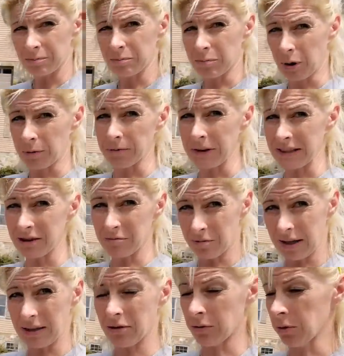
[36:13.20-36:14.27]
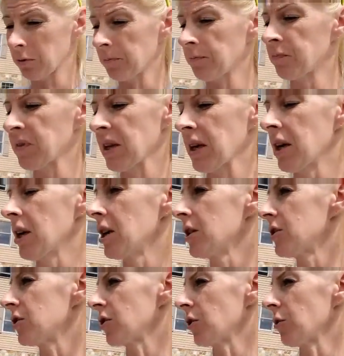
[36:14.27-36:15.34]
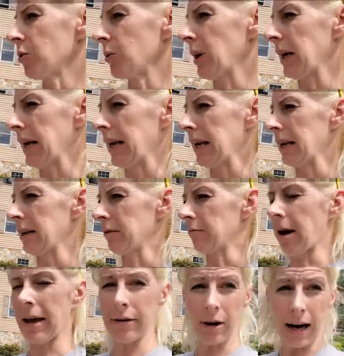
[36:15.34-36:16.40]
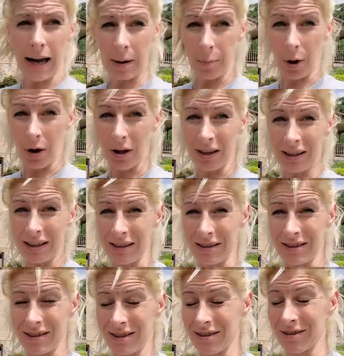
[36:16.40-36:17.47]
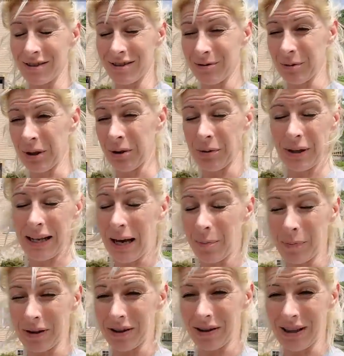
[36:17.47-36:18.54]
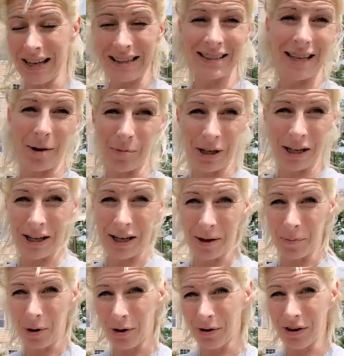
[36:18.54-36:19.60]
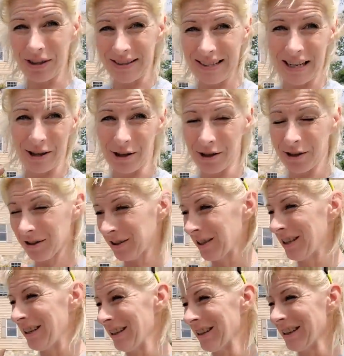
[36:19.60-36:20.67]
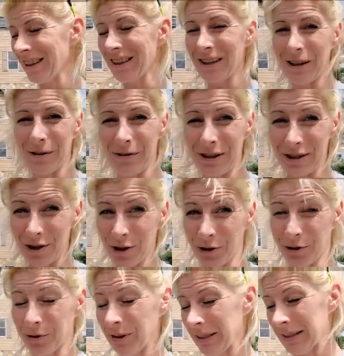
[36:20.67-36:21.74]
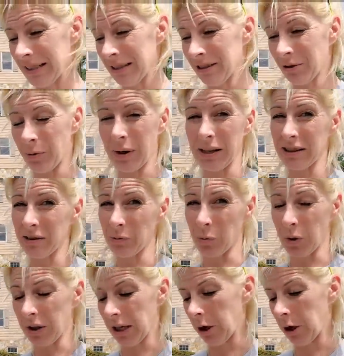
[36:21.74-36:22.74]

perfect right through. So rather eyeball it, because we know what happened the last time when I eyeballed the center of the circle, it didn't quite work